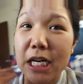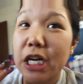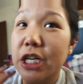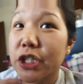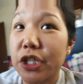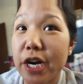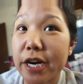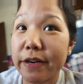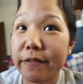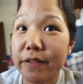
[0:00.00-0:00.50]
or
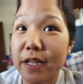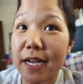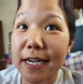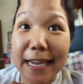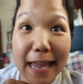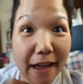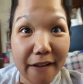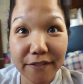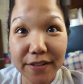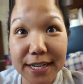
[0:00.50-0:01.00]
trying to
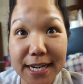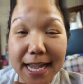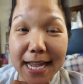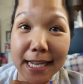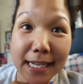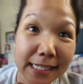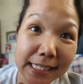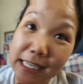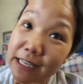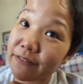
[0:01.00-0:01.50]
vlog every
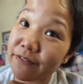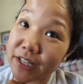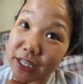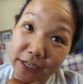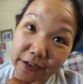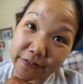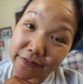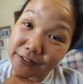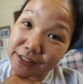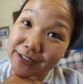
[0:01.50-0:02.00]
day and get a
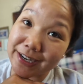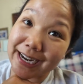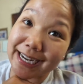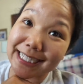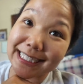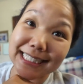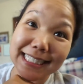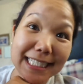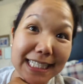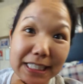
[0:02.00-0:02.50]
video for you
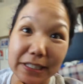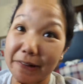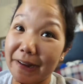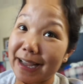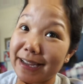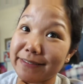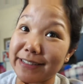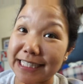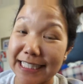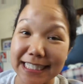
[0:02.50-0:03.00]
guys. So
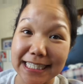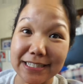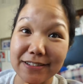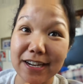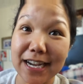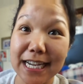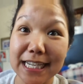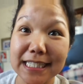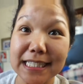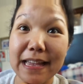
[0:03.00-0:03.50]
I will see you
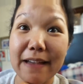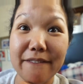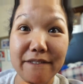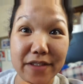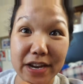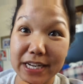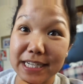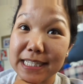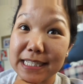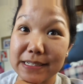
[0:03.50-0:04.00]
guys
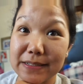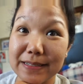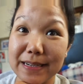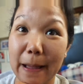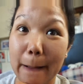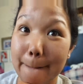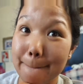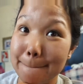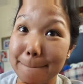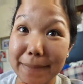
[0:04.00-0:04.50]
very soon.
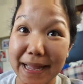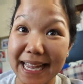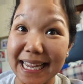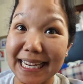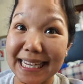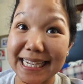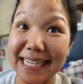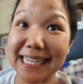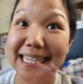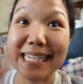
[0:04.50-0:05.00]

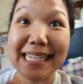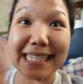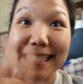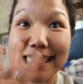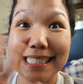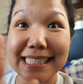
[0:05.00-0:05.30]
Bye.